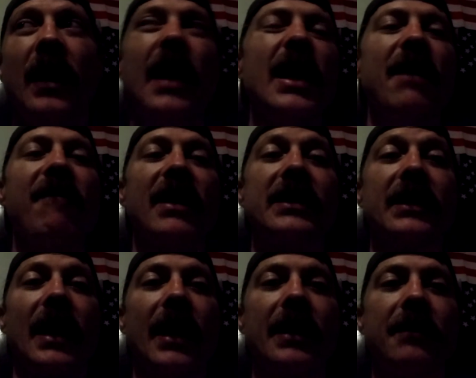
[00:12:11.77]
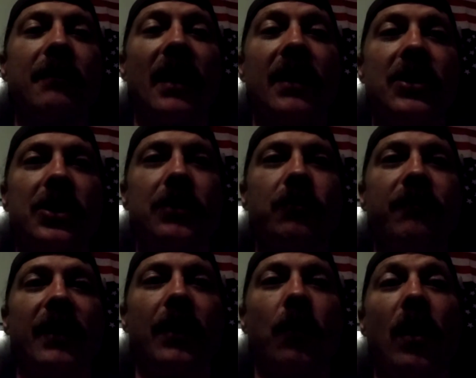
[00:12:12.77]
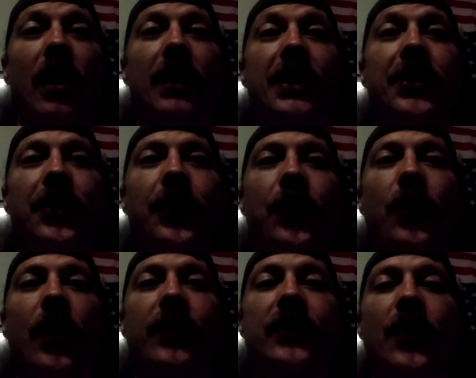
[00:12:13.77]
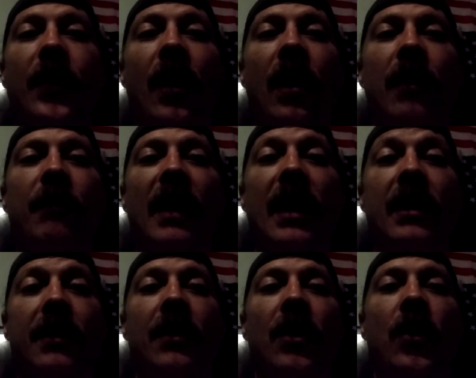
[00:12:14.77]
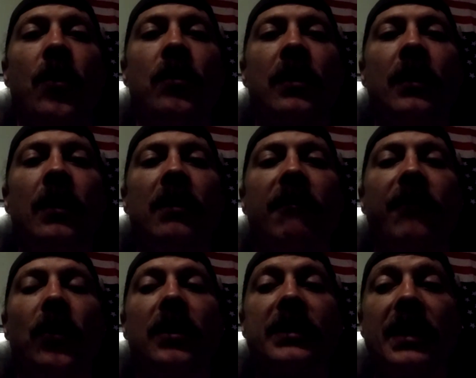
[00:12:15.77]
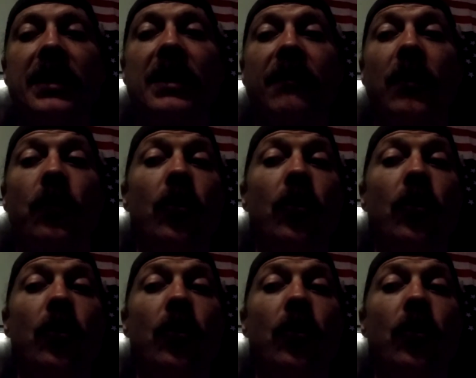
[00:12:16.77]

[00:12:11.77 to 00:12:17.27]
investigate it. I just figured, well, he knew what was going on, but I didn't know the full extent of it.